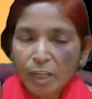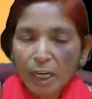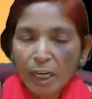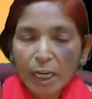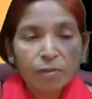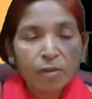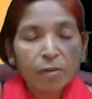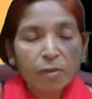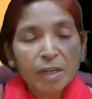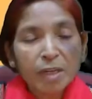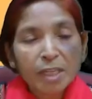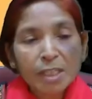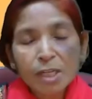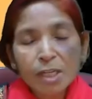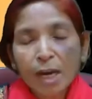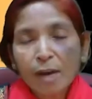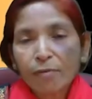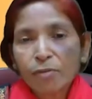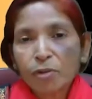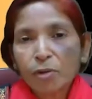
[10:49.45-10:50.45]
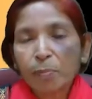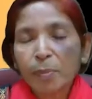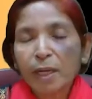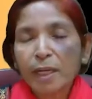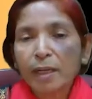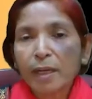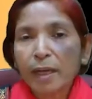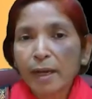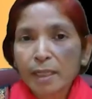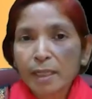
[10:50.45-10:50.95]
And we must have to pay
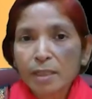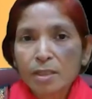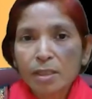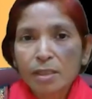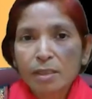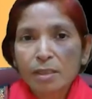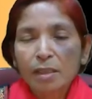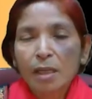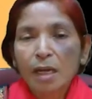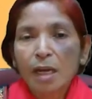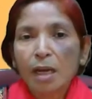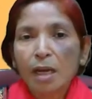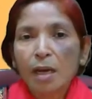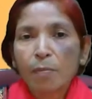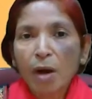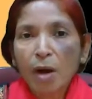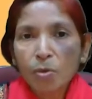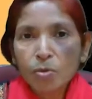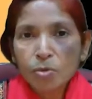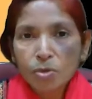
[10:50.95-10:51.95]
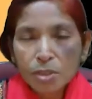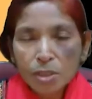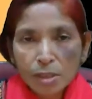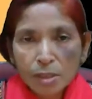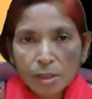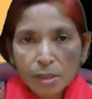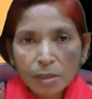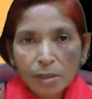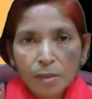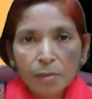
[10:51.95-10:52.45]
direct
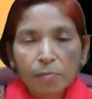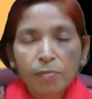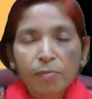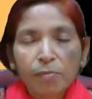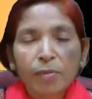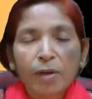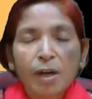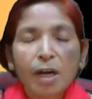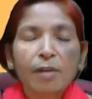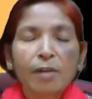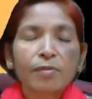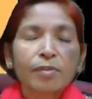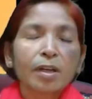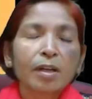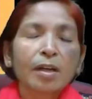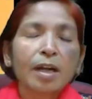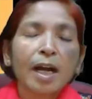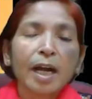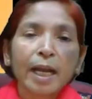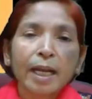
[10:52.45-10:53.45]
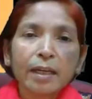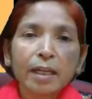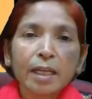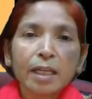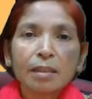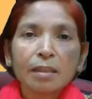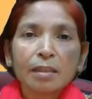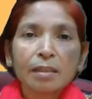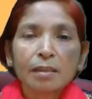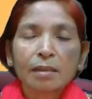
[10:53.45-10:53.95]
amount after
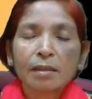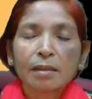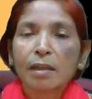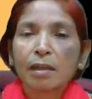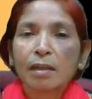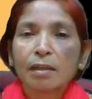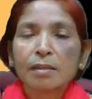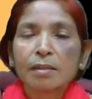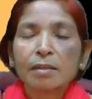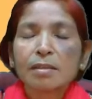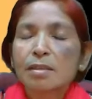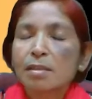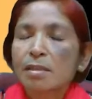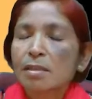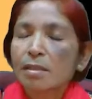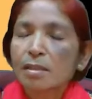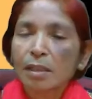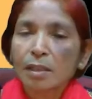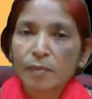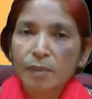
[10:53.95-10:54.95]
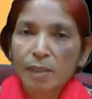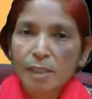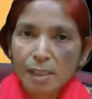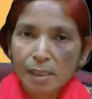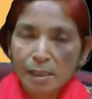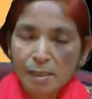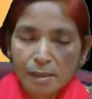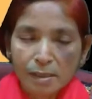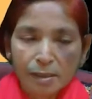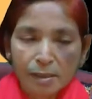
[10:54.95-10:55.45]
hiring their
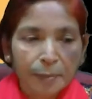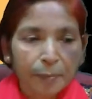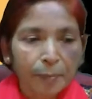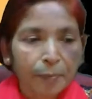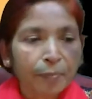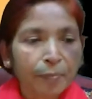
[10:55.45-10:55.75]
services.